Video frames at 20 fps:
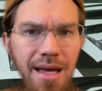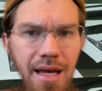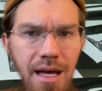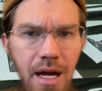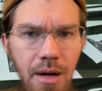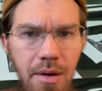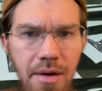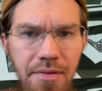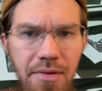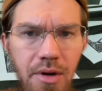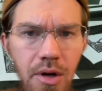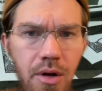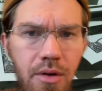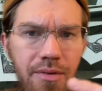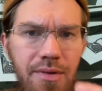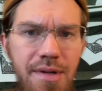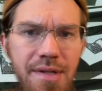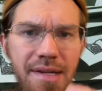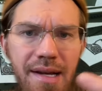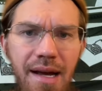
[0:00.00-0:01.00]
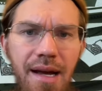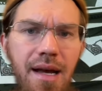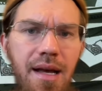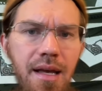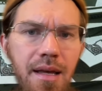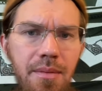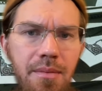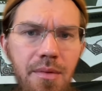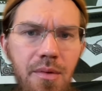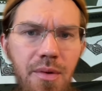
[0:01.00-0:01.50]
However, over
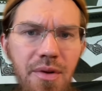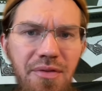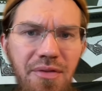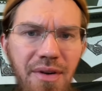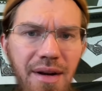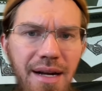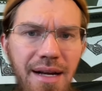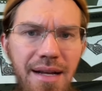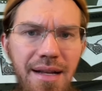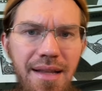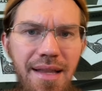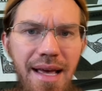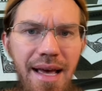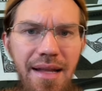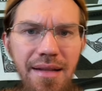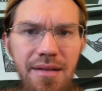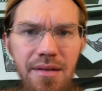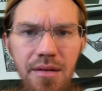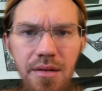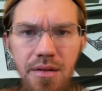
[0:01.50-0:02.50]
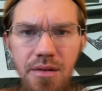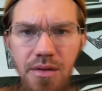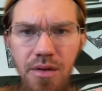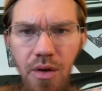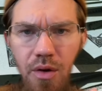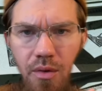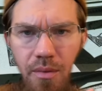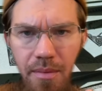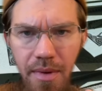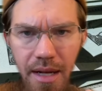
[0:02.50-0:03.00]
time, we find that
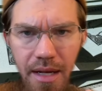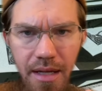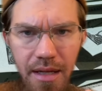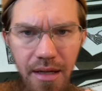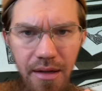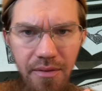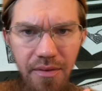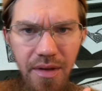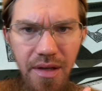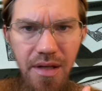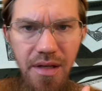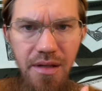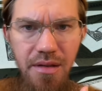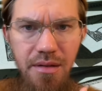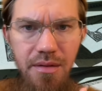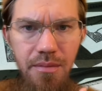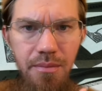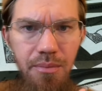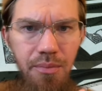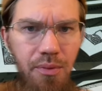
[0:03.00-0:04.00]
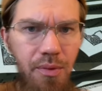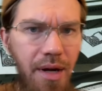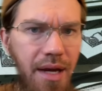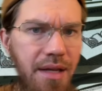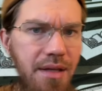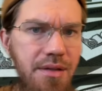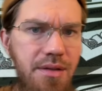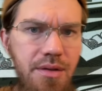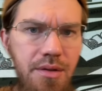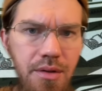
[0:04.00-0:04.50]
so many of these
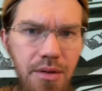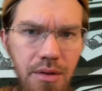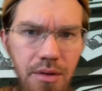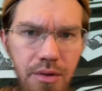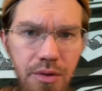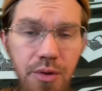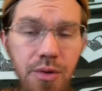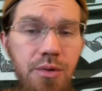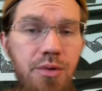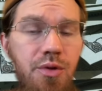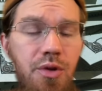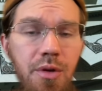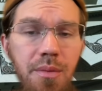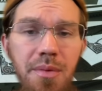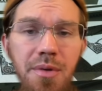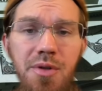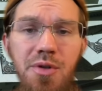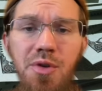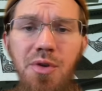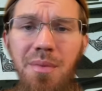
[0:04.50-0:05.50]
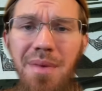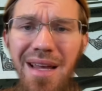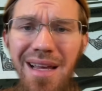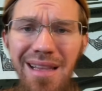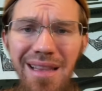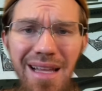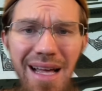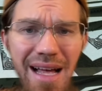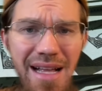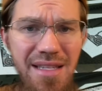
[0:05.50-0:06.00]
prankster YouTubers who make
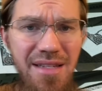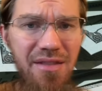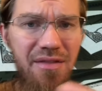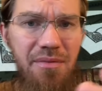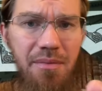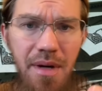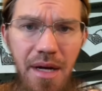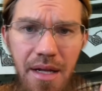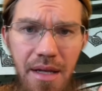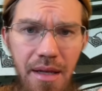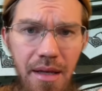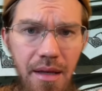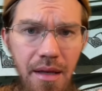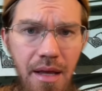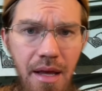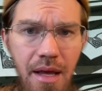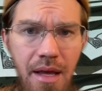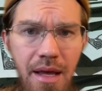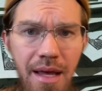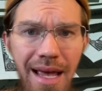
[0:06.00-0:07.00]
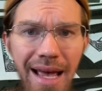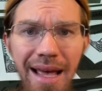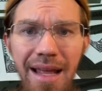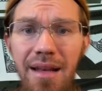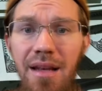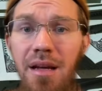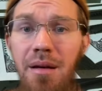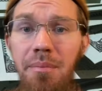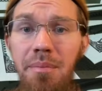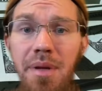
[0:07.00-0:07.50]
lots of money
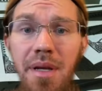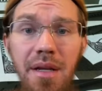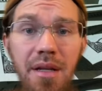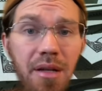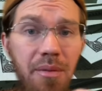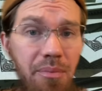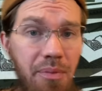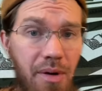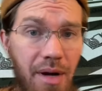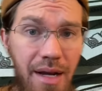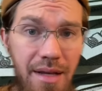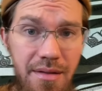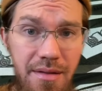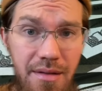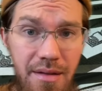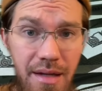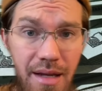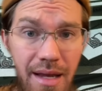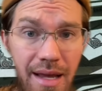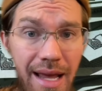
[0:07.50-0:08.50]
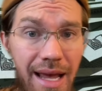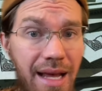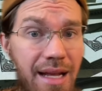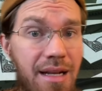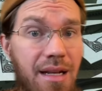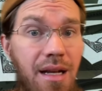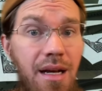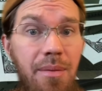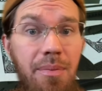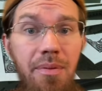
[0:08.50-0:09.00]
end up being depressed,
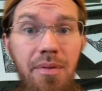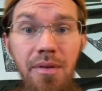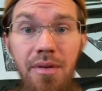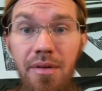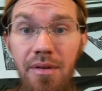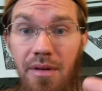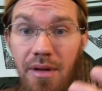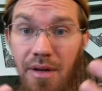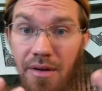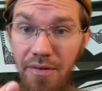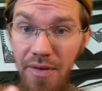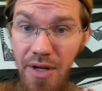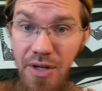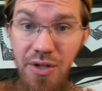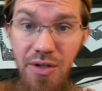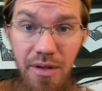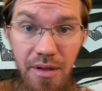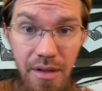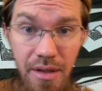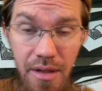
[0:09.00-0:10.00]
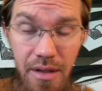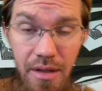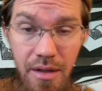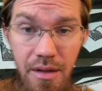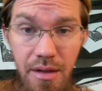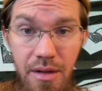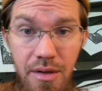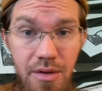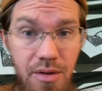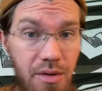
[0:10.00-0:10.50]
end up eventually
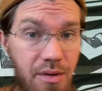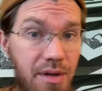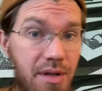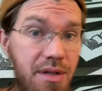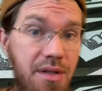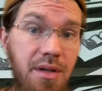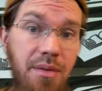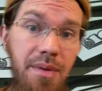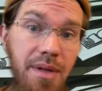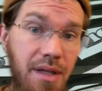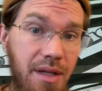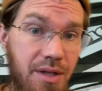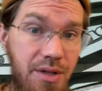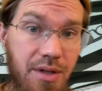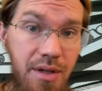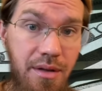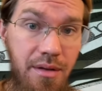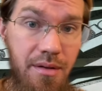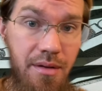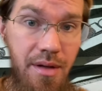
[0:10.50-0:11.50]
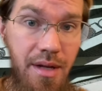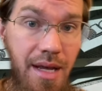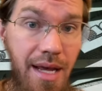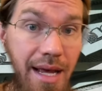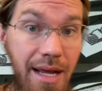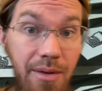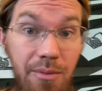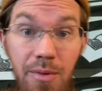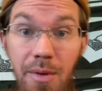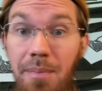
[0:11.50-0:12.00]
turning to religion
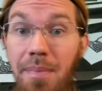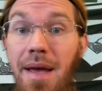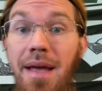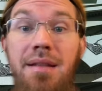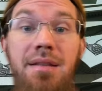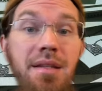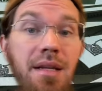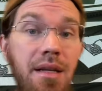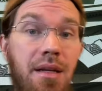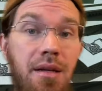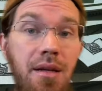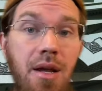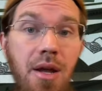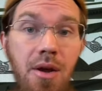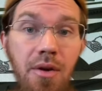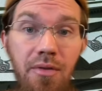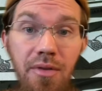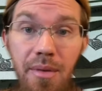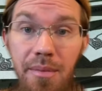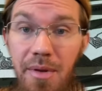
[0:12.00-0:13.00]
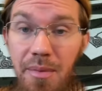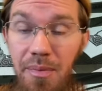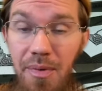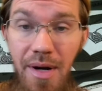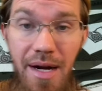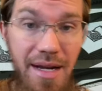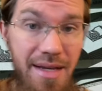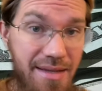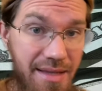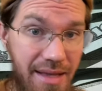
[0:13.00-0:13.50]
and repenting from the
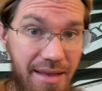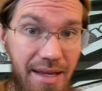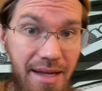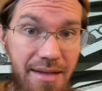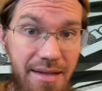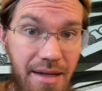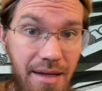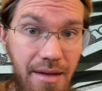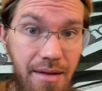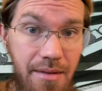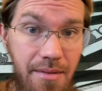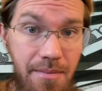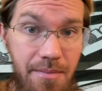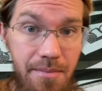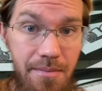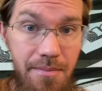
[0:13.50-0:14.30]
pranks that they did.